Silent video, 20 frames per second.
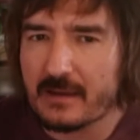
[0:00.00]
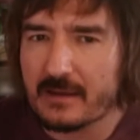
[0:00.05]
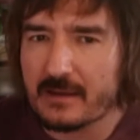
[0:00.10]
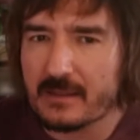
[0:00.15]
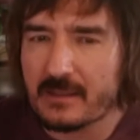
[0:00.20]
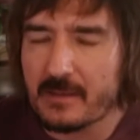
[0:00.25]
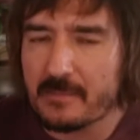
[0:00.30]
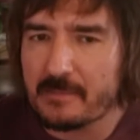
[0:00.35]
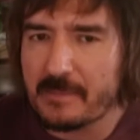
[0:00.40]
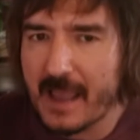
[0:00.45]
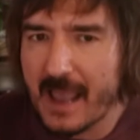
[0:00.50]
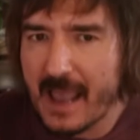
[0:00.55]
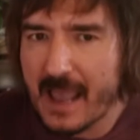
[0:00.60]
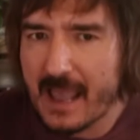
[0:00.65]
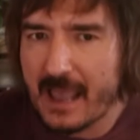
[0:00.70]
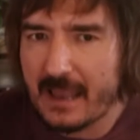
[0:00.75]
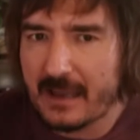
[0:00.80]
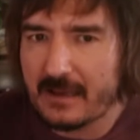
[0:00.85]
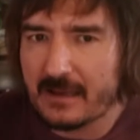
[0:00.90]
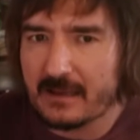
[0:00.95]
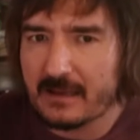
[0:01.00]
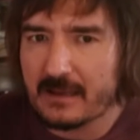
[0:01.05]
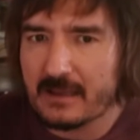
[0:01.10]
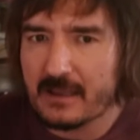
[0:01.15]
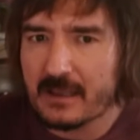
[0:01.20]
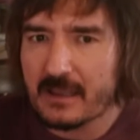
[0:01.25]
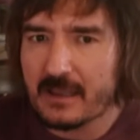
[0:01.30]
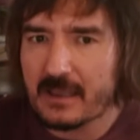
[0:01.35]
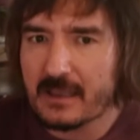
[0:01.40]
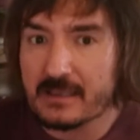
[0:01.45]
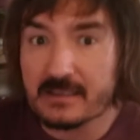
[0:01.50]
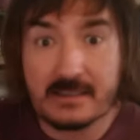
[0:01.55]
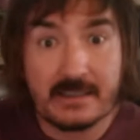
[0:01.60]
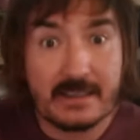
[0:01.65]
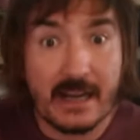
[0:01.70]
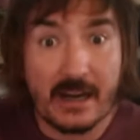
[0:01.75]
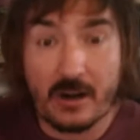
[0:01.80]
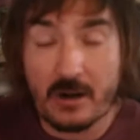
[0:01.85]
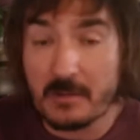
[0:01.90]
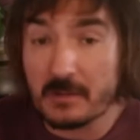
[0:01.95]
the band is
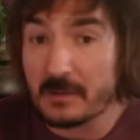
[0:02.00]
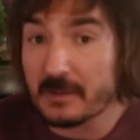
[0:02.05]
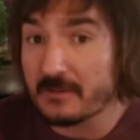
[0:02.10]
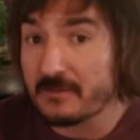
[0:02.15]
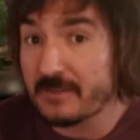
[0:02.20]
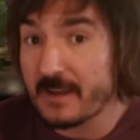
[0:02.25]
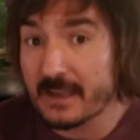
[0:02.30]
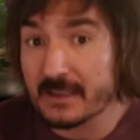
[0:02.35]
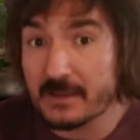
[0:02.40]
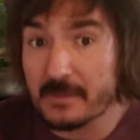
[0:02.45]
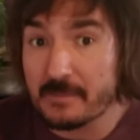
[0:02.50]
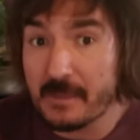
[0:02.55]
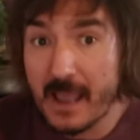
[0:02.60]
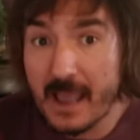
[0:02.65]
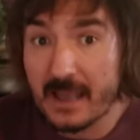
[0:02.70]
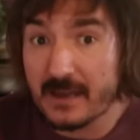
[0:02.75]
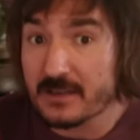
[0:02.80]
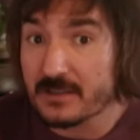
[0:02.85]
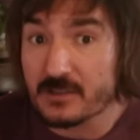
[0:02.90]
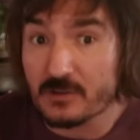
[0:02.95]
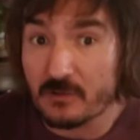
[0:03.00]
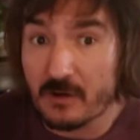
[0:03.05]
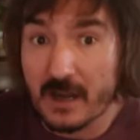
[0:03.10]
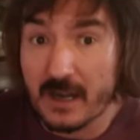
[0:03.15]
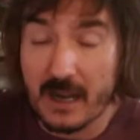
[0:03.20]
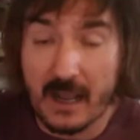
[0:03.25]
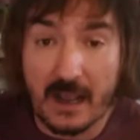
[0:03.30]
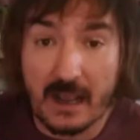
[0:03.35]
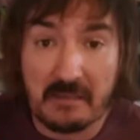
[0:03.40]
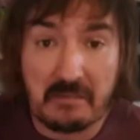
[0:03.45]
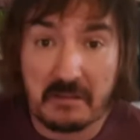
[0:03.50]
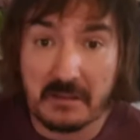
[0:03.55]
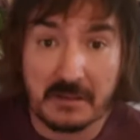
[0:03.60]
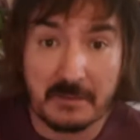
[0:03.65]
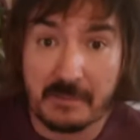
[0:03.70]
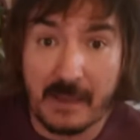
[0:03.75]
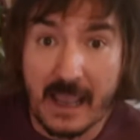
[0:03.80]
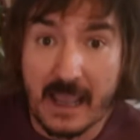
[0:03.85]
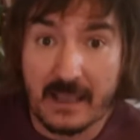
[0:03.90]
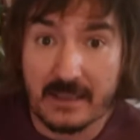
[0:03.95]
terrible. In fact, the band is great. I think the
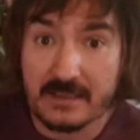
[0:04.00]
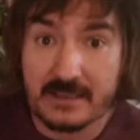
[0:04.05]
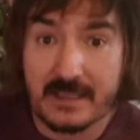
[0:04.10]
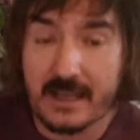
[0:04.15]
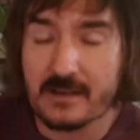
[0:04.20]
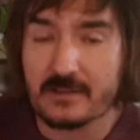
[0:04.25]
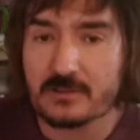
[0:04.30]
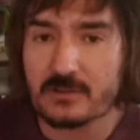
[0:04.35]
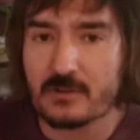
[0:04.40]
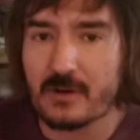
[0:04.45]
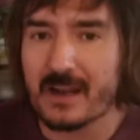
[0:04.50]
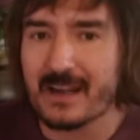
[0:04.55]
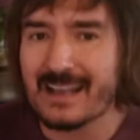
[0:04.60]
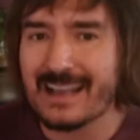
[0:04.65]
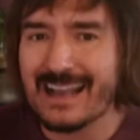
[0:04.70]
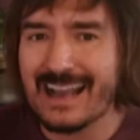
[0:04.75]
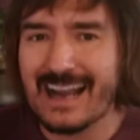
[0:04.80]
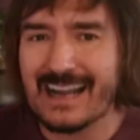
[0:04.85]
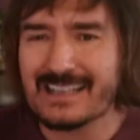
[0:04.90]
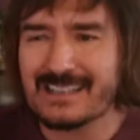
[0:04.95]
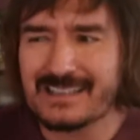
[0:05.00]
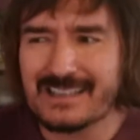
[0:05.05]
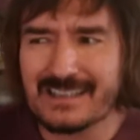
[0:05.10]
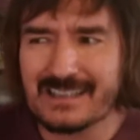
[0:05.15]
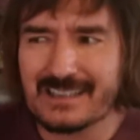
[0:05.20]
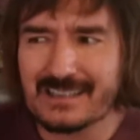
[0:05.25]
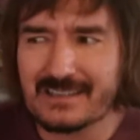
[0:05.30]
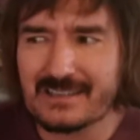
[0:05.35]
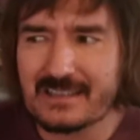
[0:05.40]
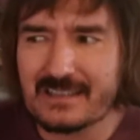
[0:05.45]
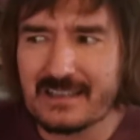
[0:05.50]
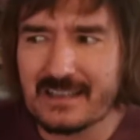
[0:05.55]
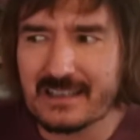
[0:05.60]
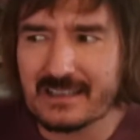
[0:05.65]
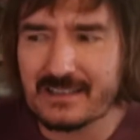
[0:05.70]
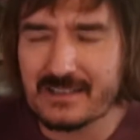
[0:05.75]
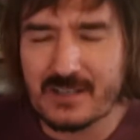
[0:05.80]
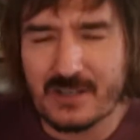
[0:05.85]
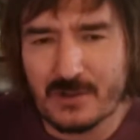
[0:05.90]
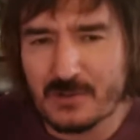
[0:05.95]
band sounds great. I just think that
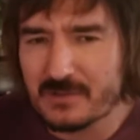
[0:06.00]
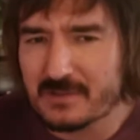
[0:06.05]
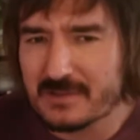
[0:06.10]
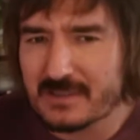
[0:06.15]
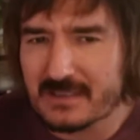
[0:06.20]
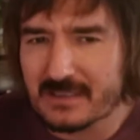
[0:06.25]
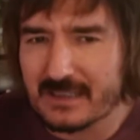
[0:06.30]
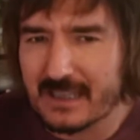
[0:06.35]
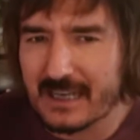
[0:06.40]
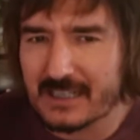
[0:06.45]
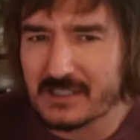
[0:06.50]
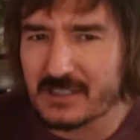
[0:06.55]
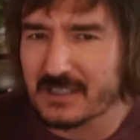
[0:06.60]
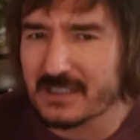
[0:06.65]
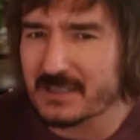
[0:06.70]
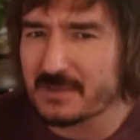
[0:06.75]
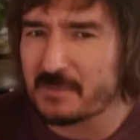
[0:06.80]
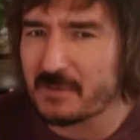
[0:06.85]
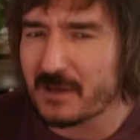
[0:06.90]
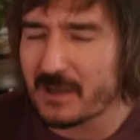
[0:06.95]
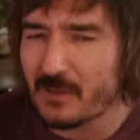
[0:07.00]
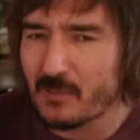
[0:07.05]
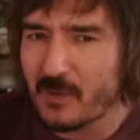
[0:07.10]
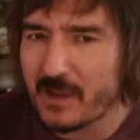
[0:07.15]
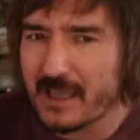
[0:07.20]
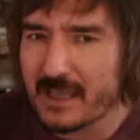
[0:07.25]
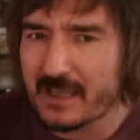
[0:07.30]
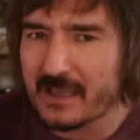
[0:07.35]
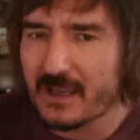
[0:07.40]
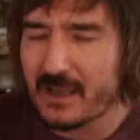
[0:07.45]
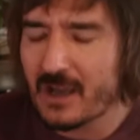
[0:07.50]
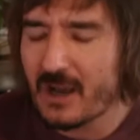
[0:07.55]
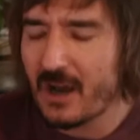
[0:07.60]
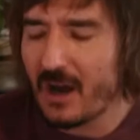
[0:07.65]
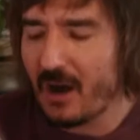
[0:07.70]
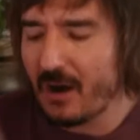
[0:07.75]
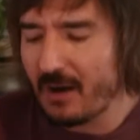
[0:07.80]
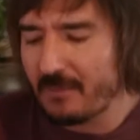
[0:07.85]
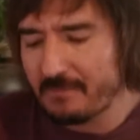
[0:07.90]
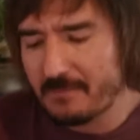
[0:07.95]
the tune selection is pretty weak.
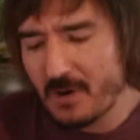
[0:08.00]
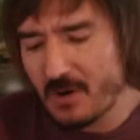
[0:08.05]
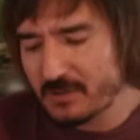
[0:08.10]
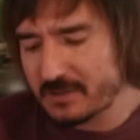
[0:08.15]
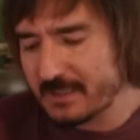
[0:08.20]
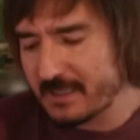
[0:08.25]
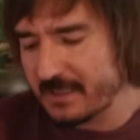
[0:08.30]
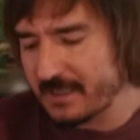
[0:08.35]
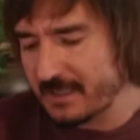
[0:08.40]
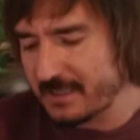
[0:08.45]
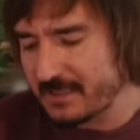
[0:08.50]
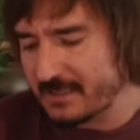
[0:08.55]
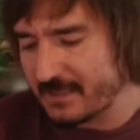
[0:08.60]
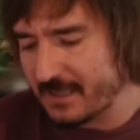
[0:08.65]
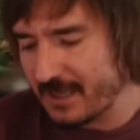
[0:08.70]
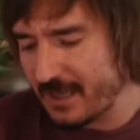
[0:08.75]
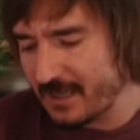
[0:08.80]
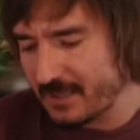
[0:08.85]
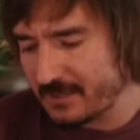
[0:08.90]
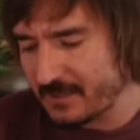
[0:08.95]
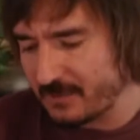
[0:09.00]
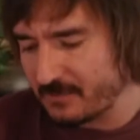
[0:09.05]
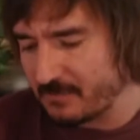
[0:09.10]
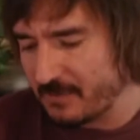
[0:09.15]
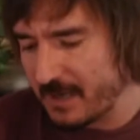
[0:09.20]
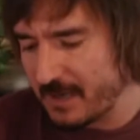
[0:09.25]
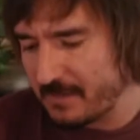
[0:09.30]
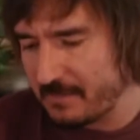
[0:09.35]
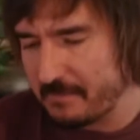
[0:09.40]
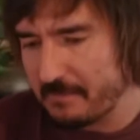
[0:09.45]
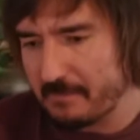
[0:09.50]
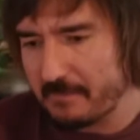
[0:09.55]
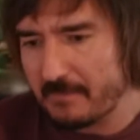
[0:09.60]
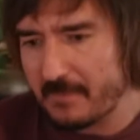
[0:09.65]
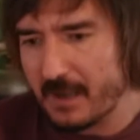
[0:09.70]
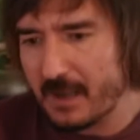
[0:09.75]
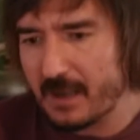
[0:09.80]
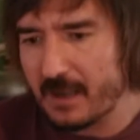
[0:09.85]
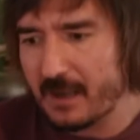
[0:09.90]
Most of these songs are written